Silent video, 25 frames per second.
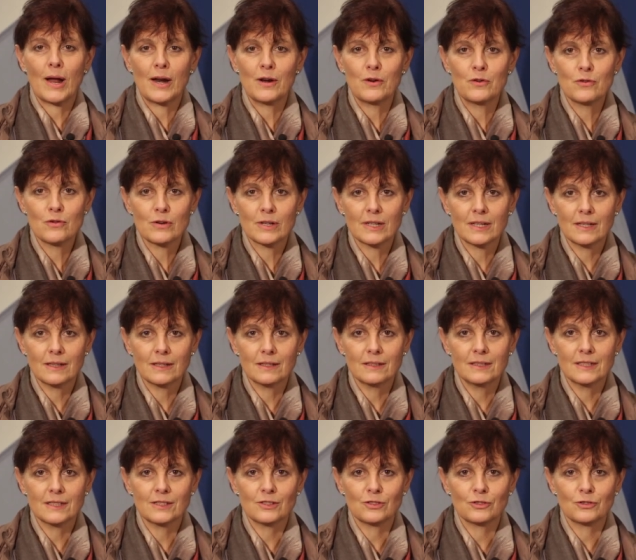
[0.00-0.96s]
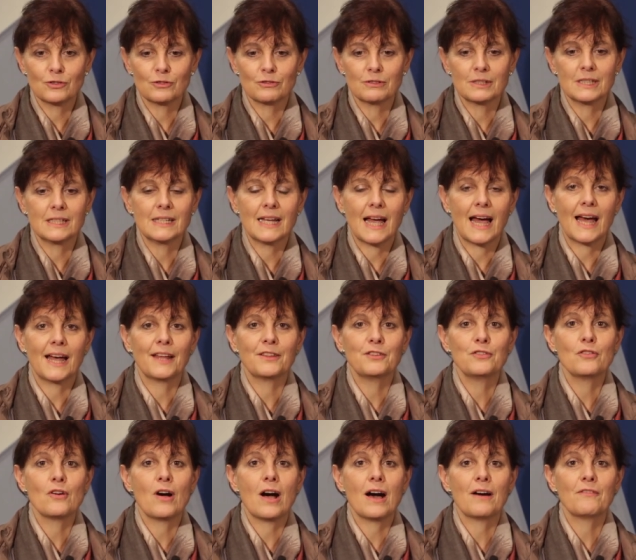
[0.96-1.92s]
I look in the dictionary, and
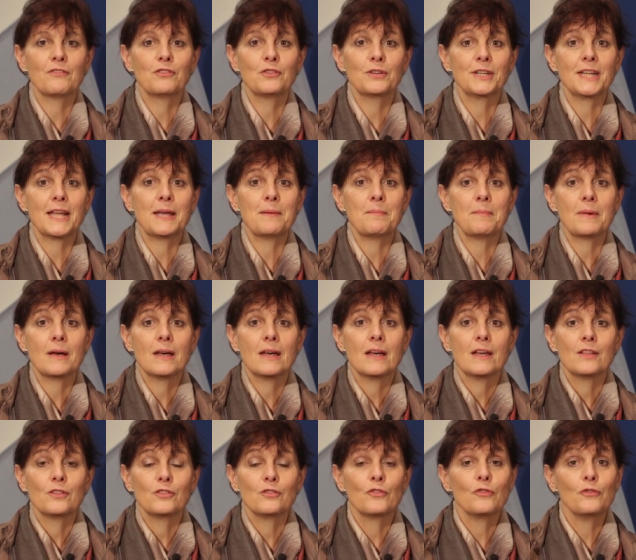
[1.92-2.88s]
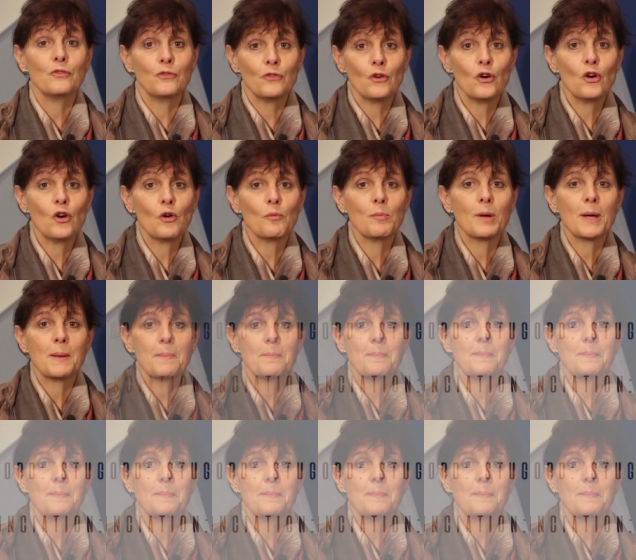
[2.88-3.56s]
you have the name, the verb